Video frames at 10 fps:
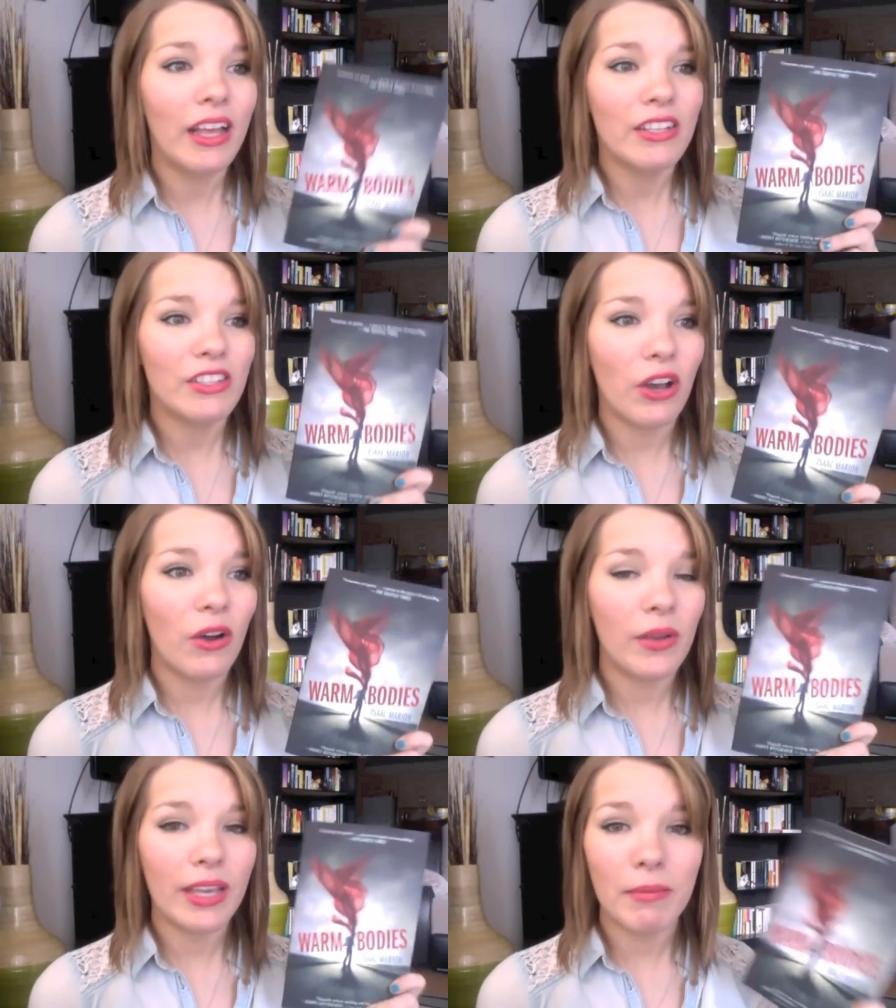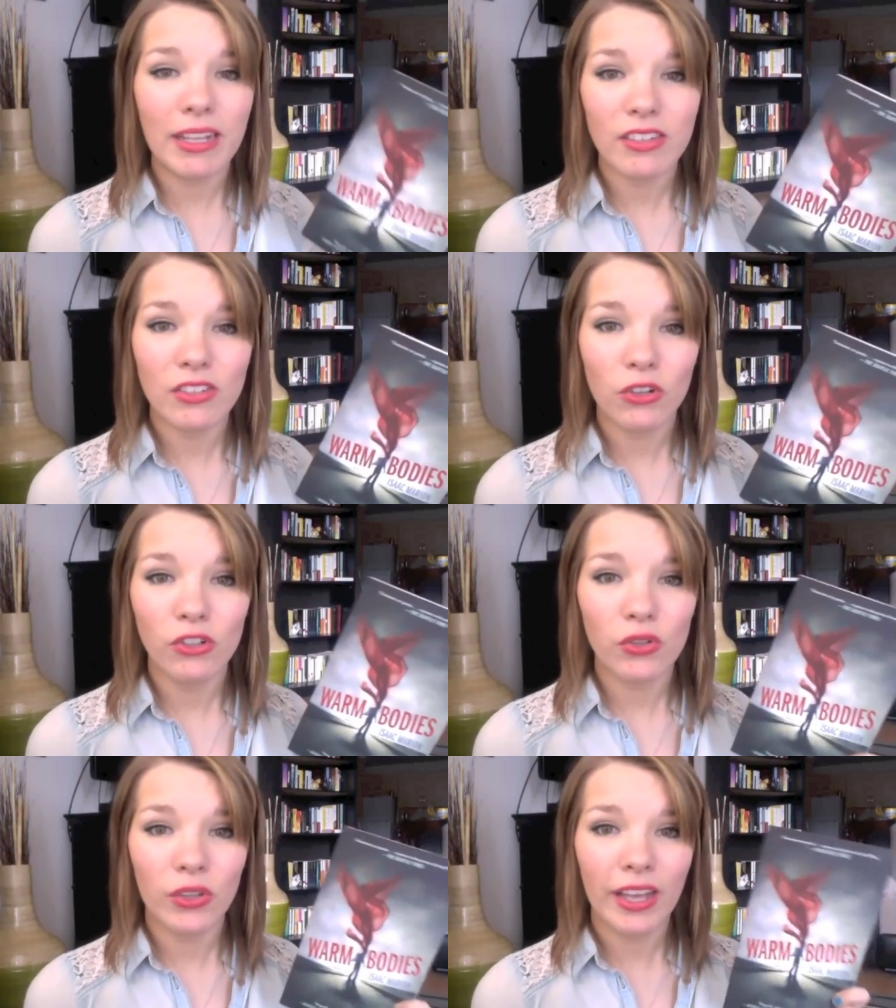So he meets his
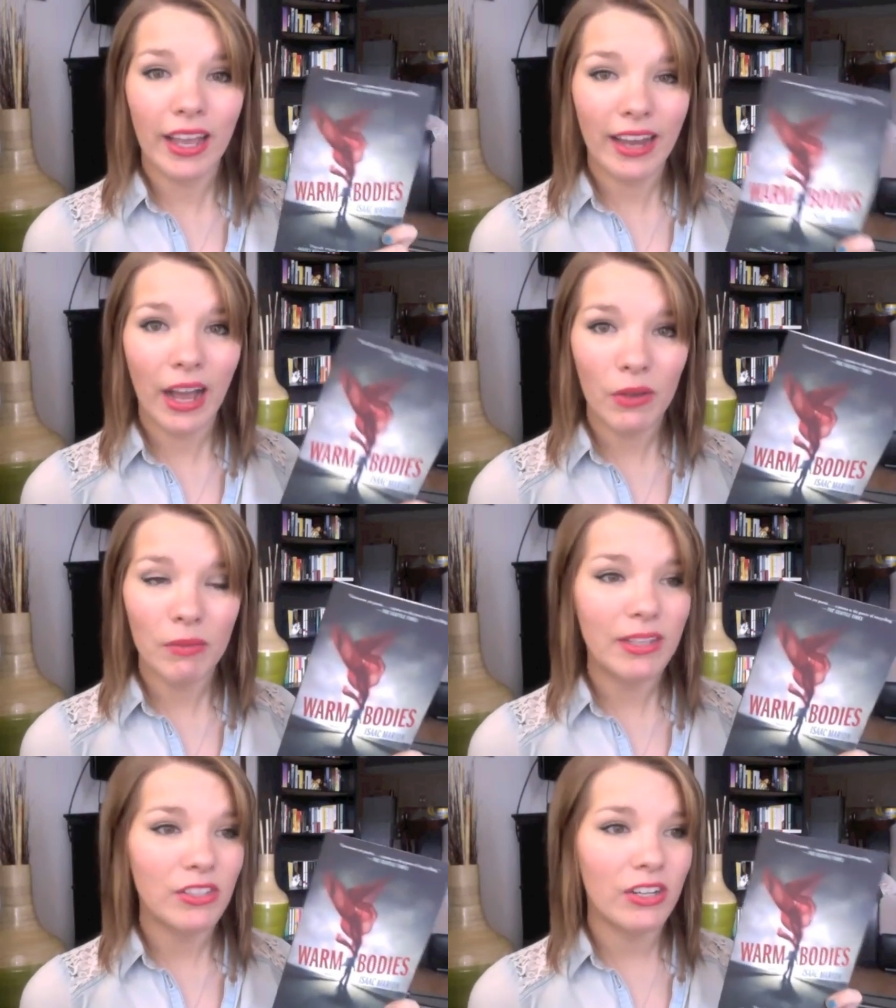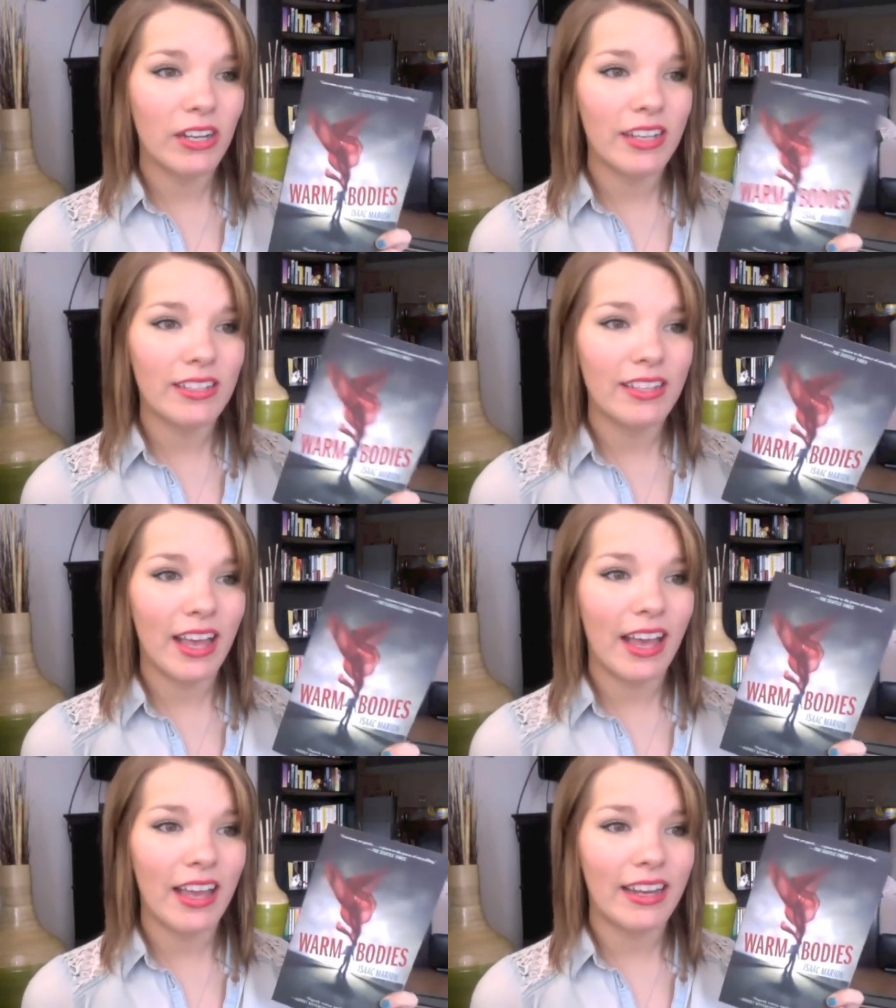girl Julie, and how he meets her is
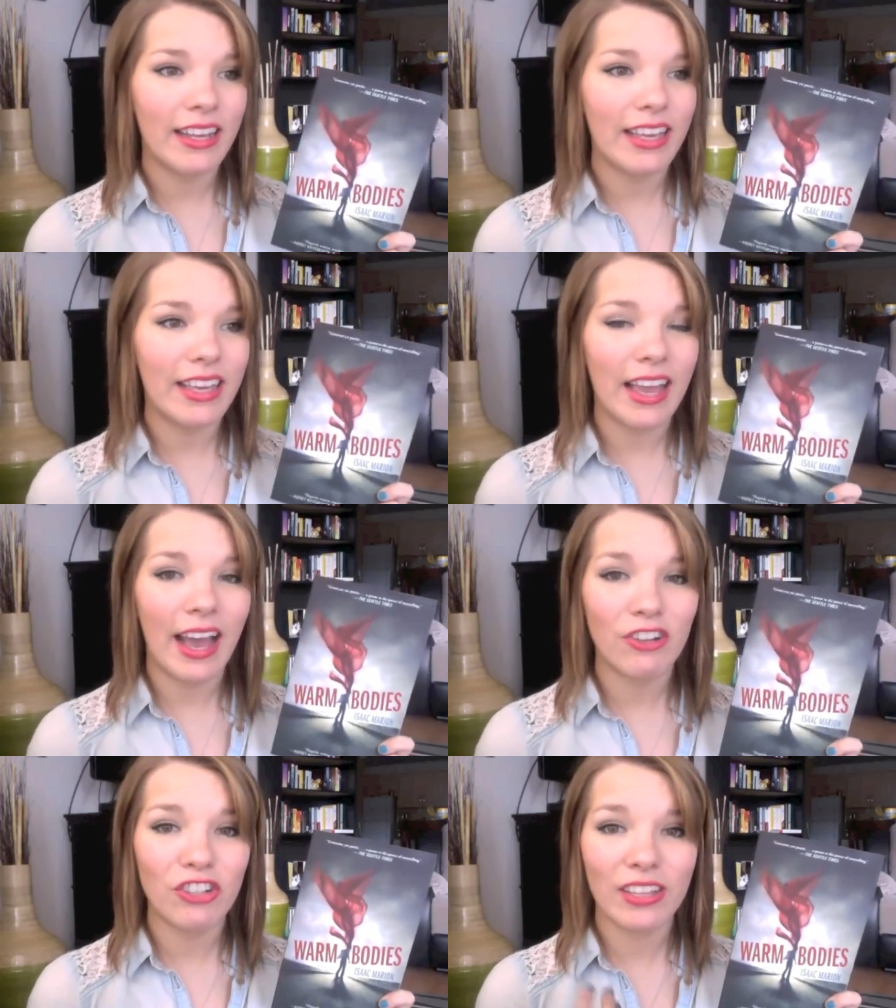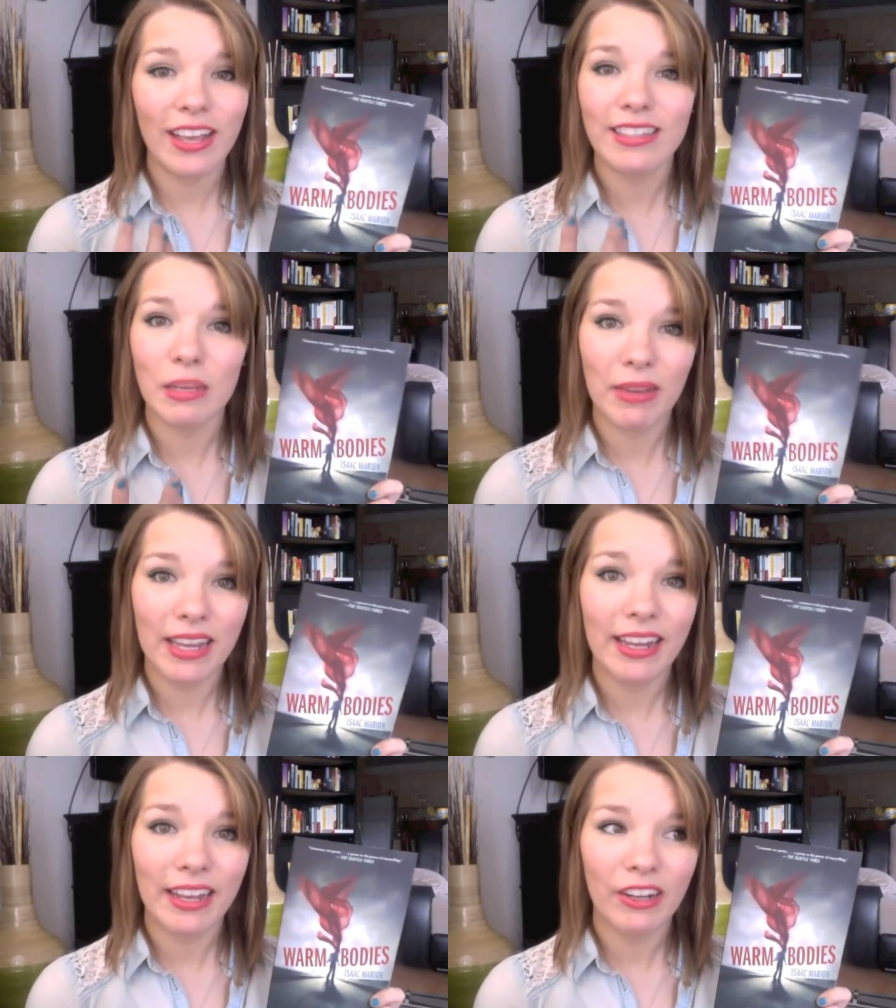that he actually ends up
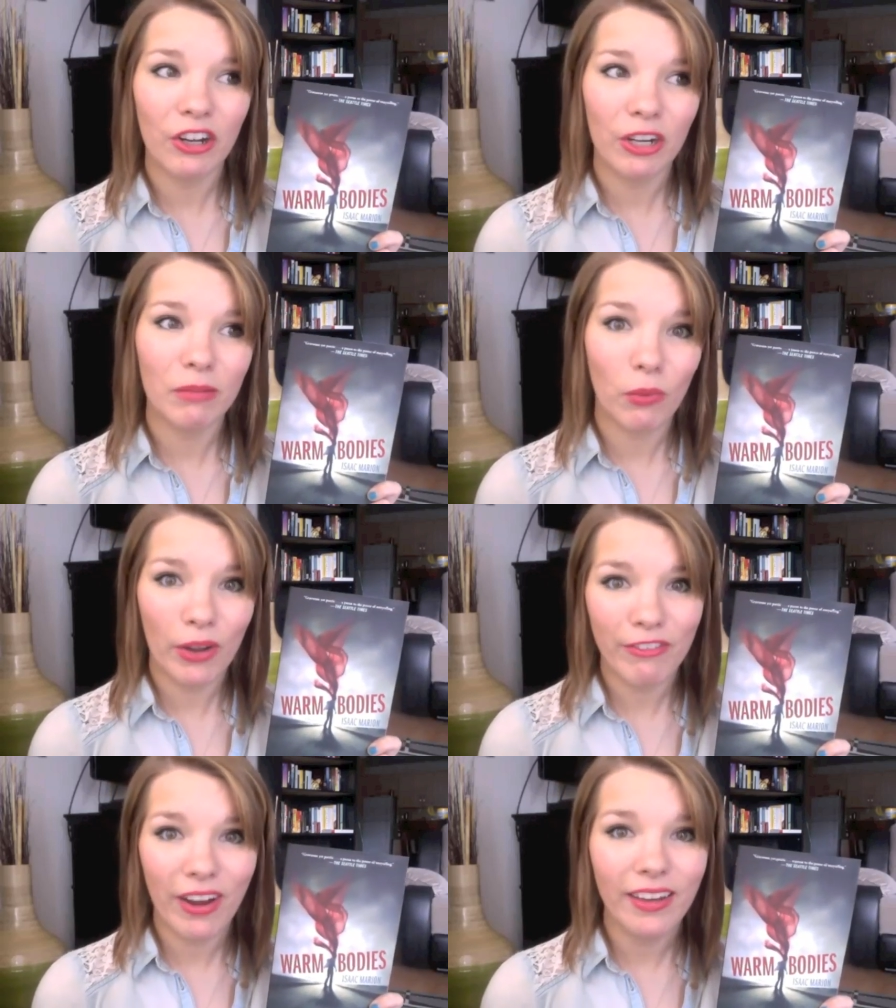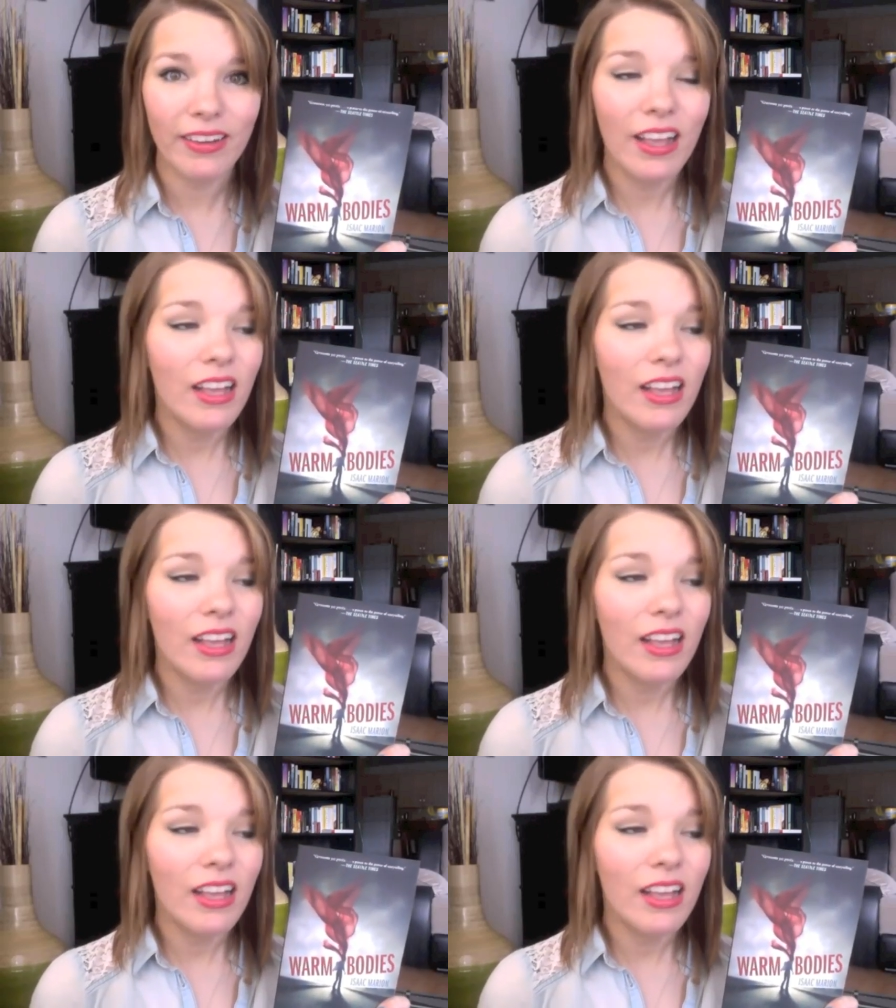eating her boyfriend.